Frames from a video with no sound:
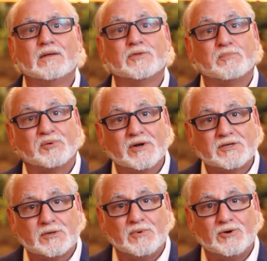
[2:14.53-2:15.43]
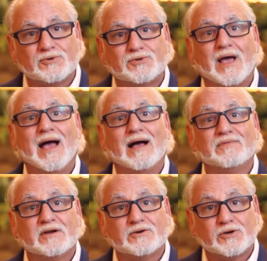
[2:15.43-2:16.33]
the principals
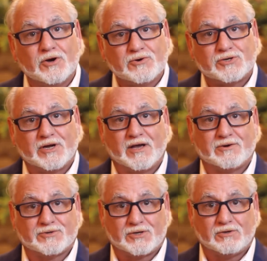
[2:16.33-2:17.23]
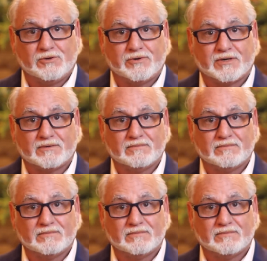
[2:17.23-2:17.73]
and their negotiators included.